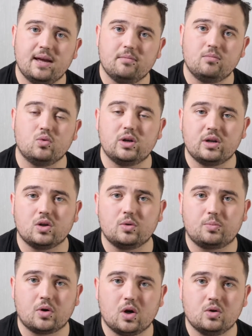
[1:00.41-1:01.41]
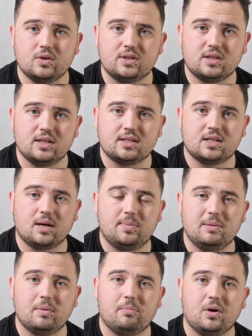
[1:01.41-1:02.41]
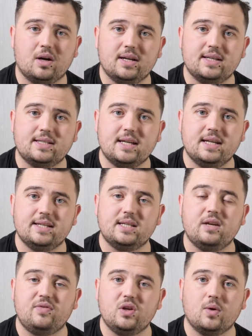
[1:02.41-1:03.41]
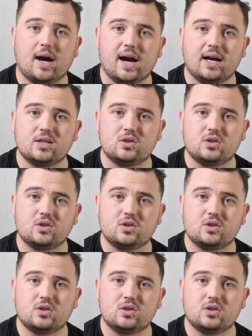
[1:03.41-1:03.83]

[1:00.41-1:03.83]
One of the good pros to stop limit buys is if you are